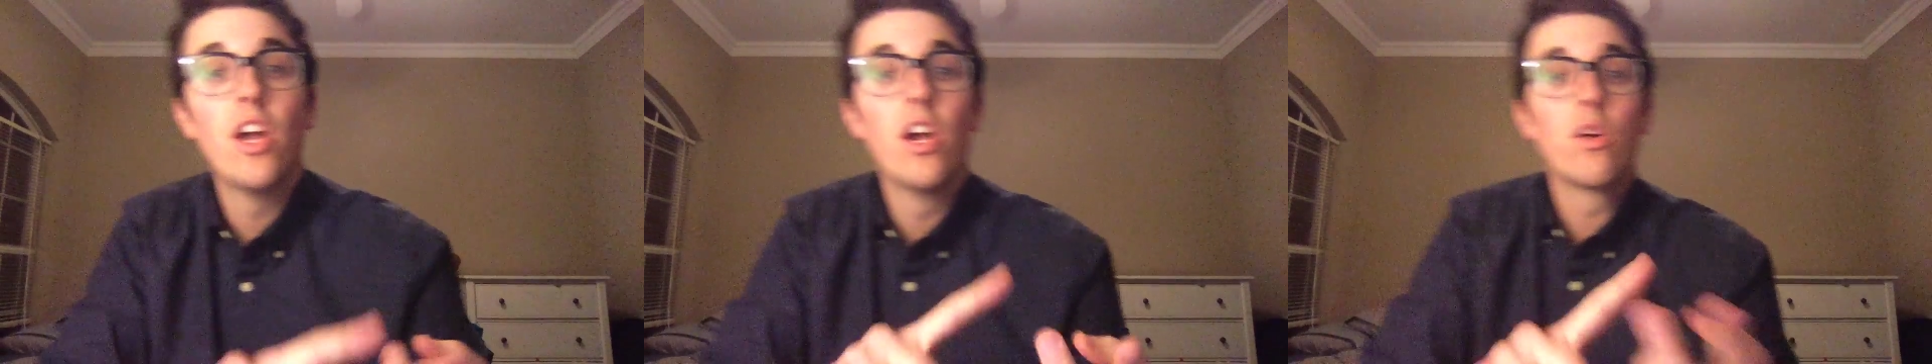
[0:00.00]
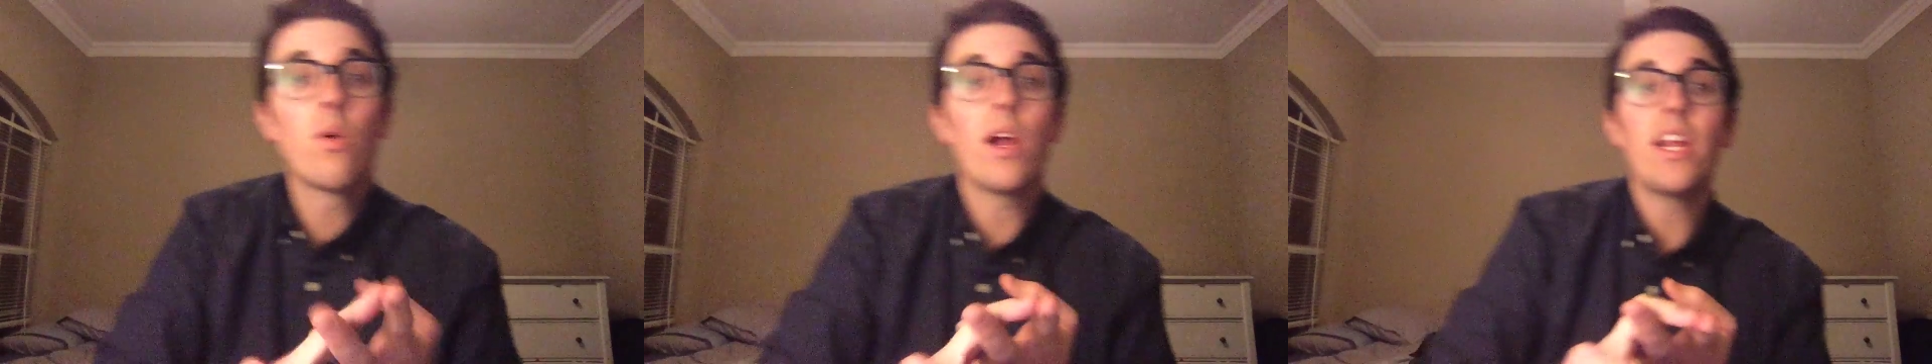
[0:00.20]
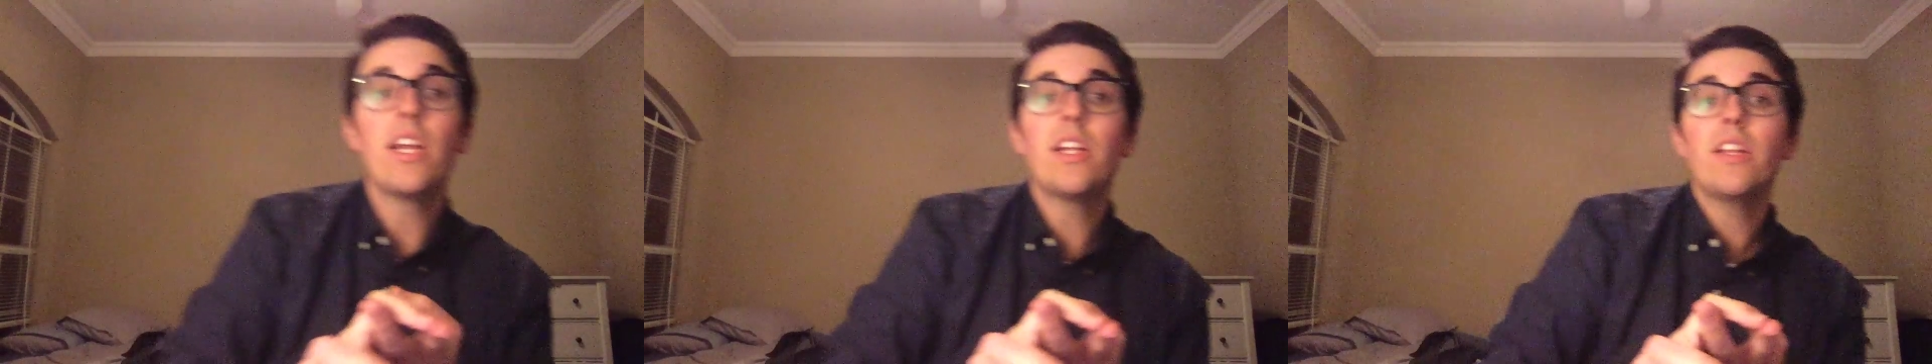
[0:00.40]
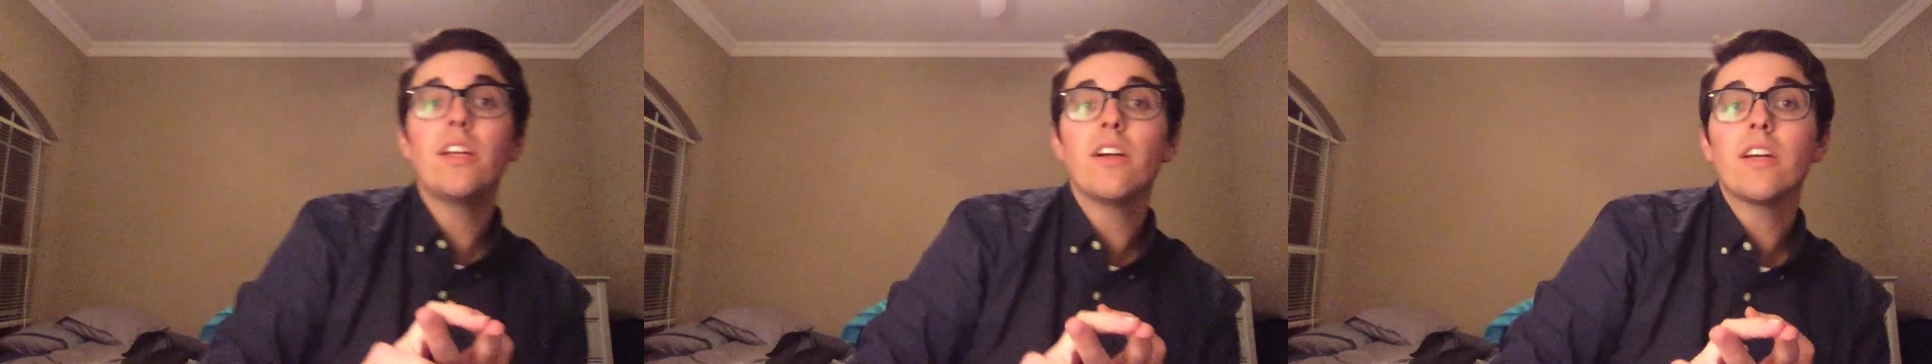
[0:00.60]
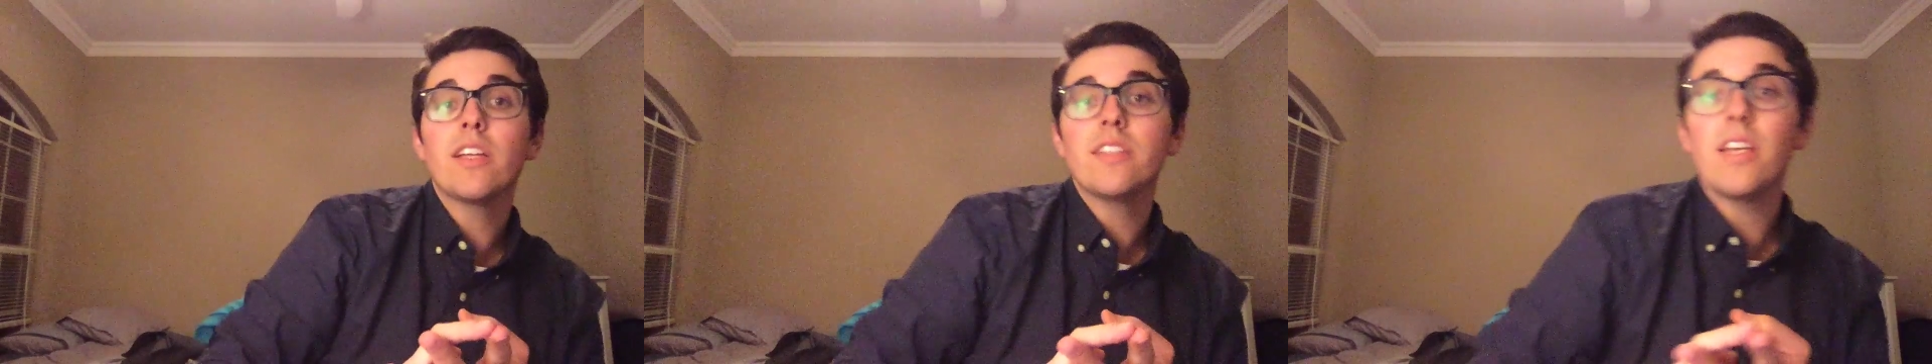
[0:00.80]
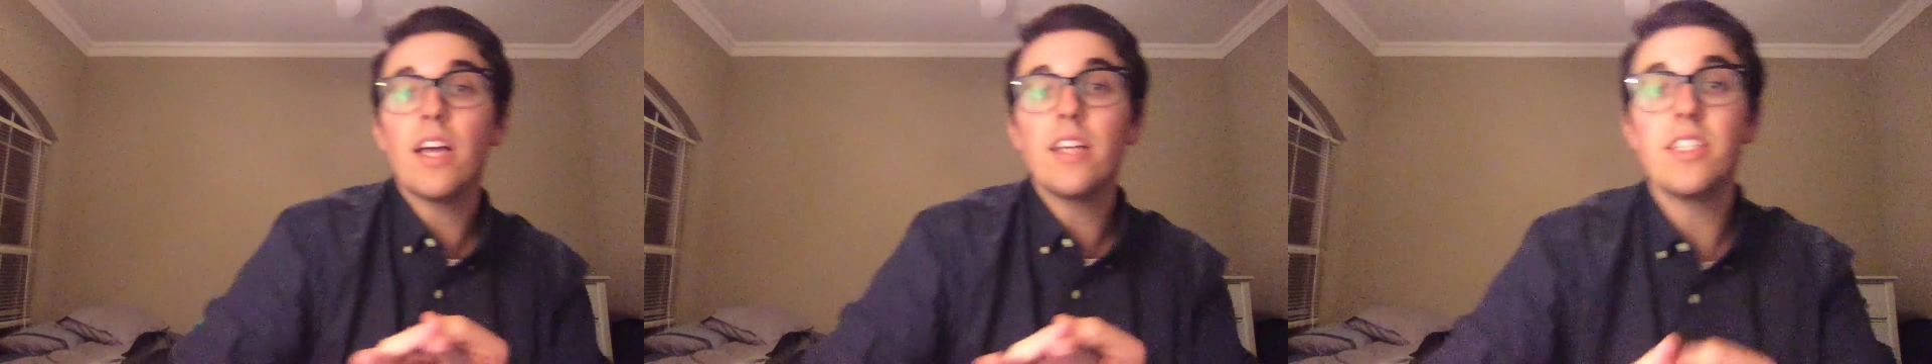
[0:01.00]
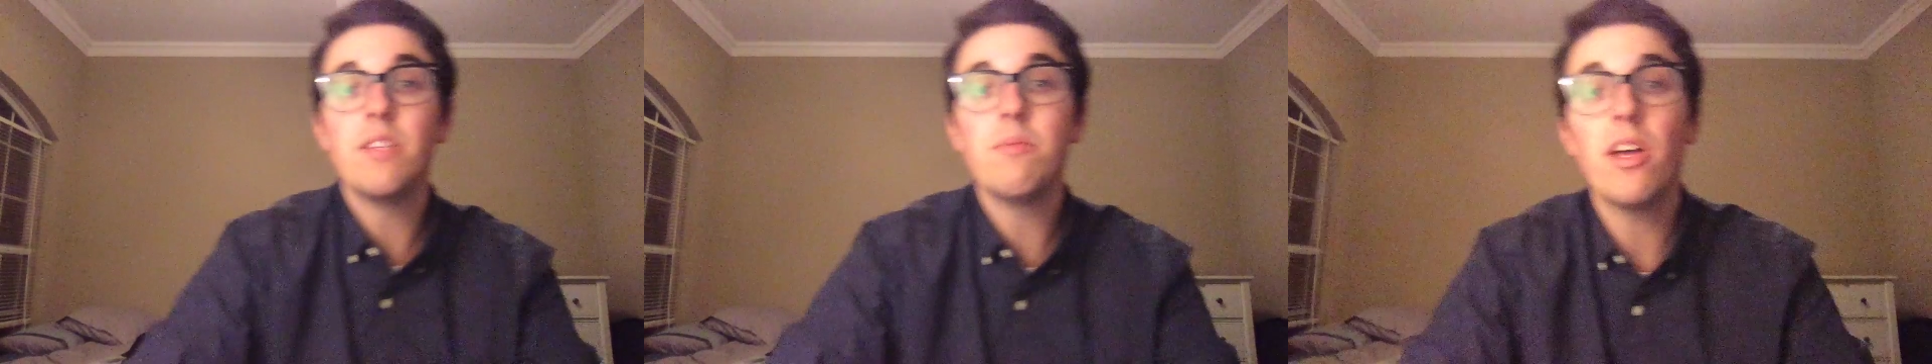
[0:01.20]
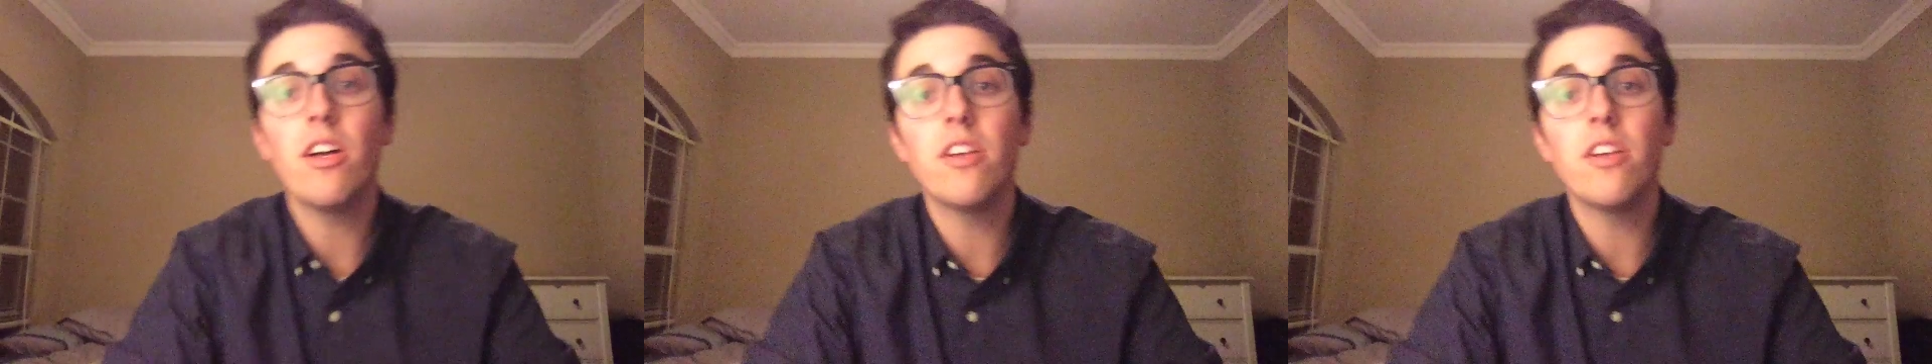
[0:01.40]
writing clear and concise
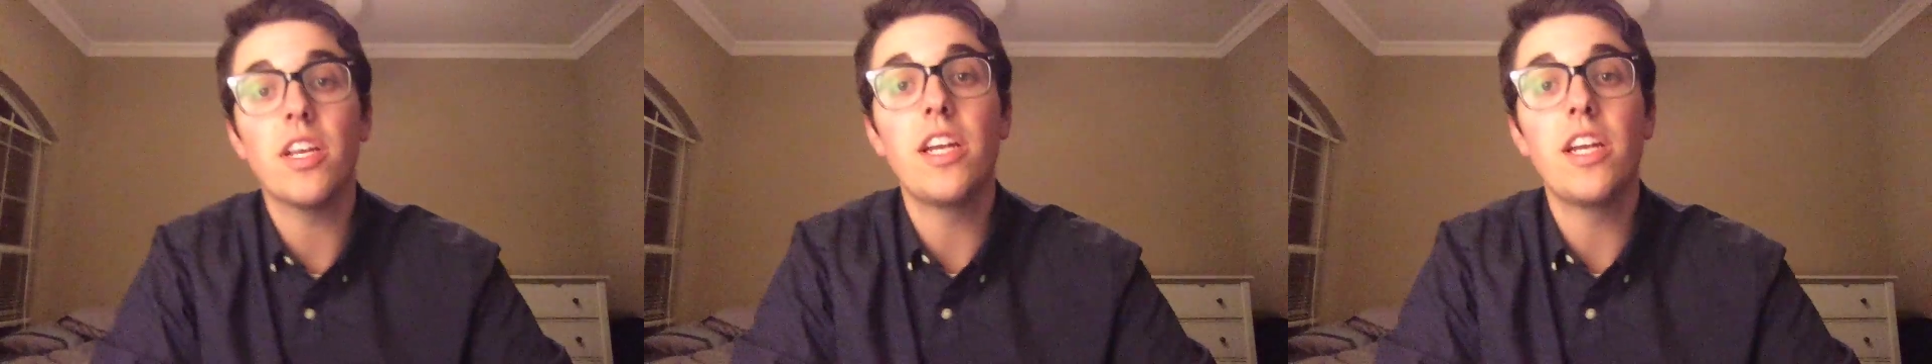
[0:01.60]
emails,